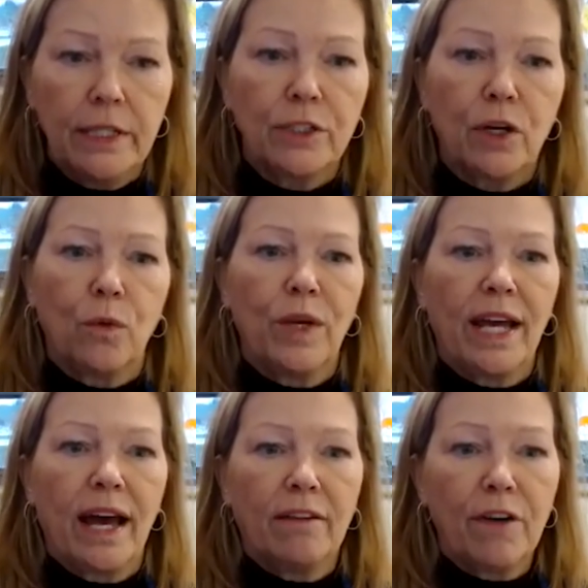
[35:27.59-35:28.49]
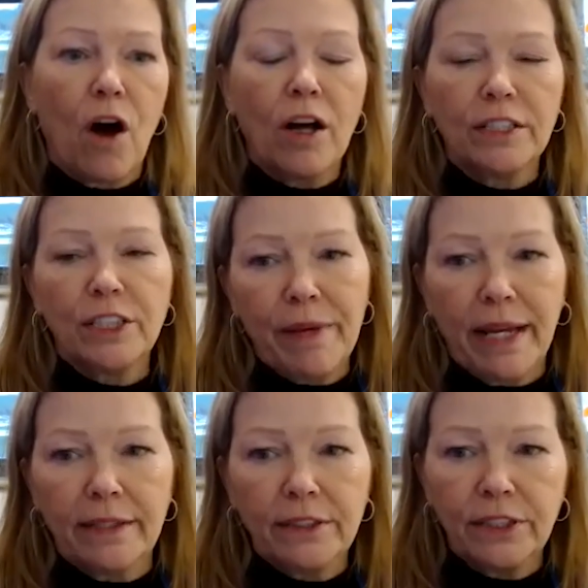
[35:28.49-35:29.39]
So we have
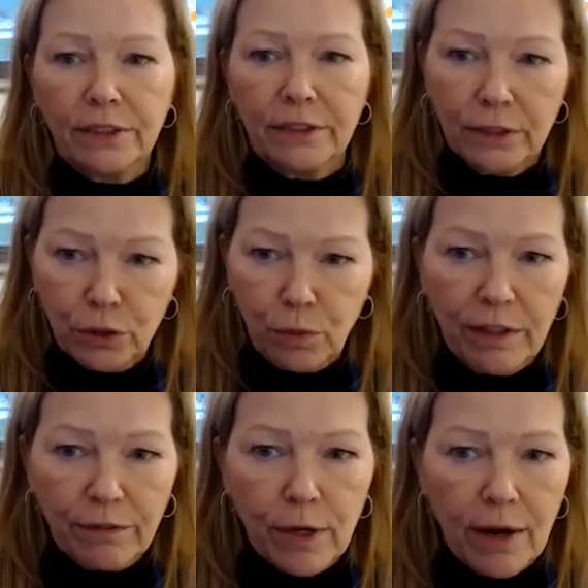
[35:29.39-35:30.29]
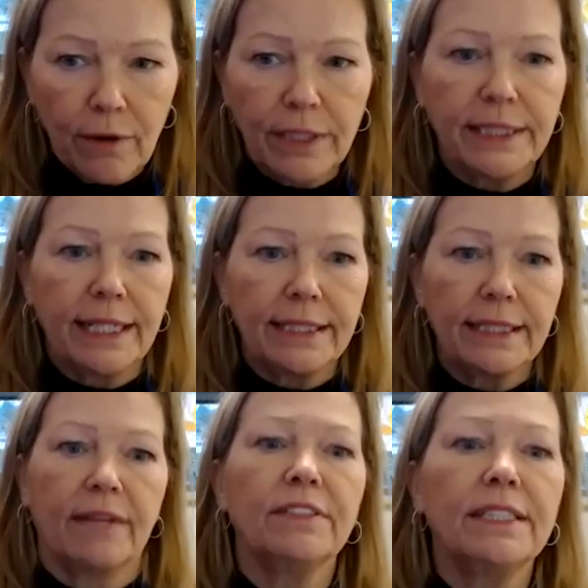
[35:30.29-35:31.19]
on-demand 24-hour-a-day,
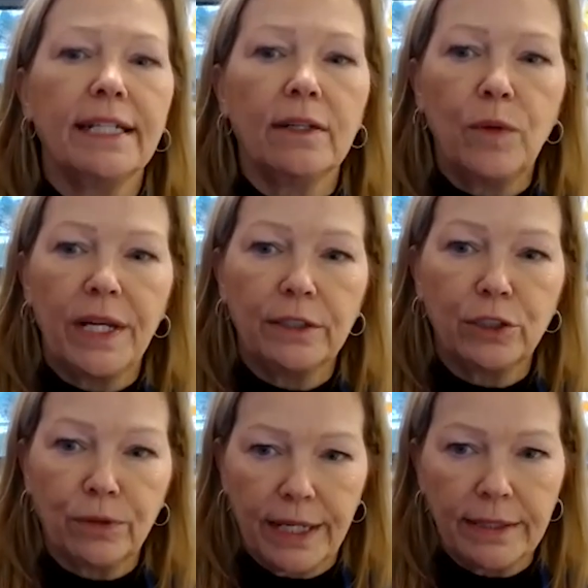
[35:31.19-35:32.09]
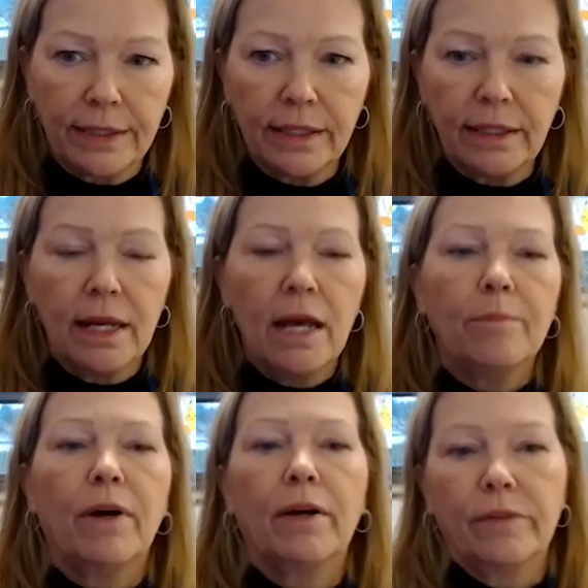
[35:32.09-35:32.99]
7-day-a-week transit
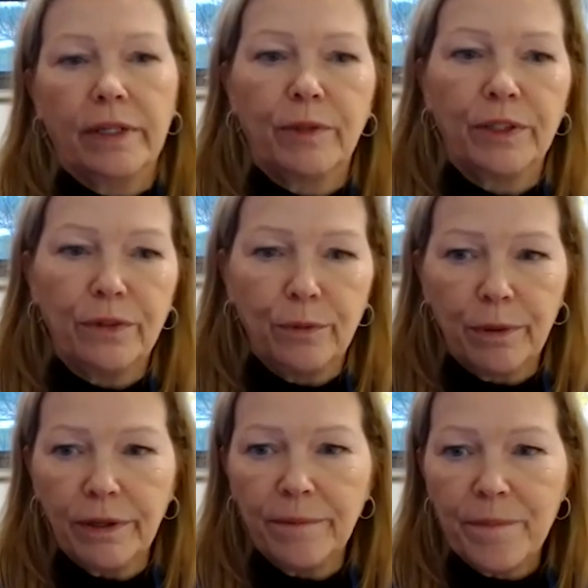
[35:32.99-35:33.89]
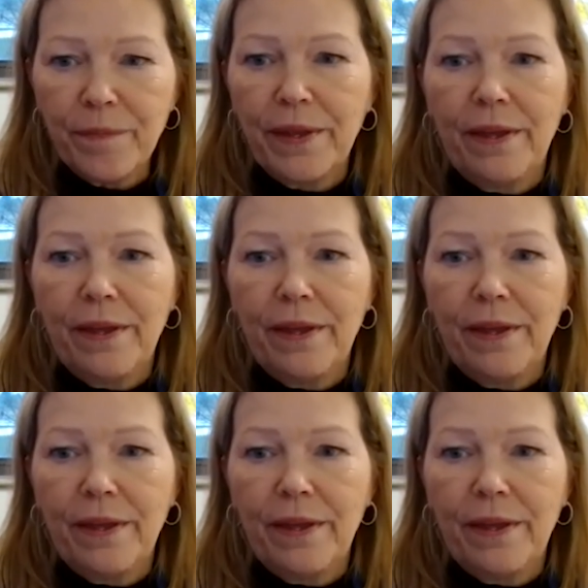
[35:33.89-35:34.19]
partnering with Uber.